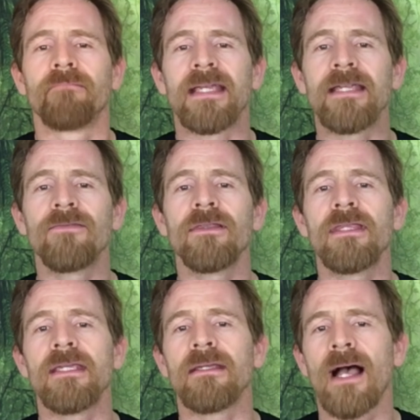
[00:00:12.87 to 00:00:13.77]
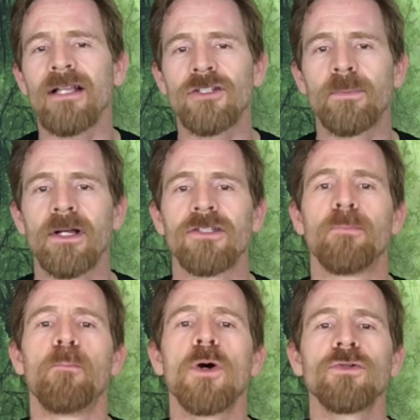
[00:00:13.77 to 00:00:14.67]
even the isopods
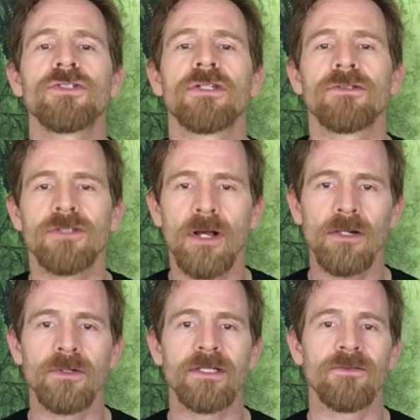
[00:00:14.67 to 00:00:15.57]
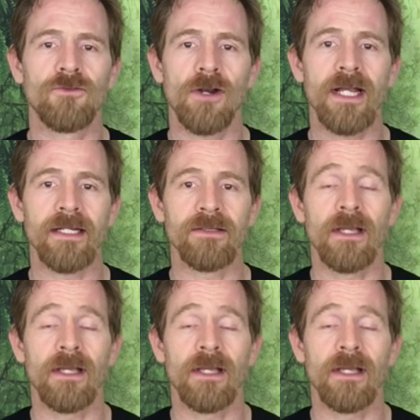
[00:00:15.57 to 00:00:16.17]
most tolerant of dryness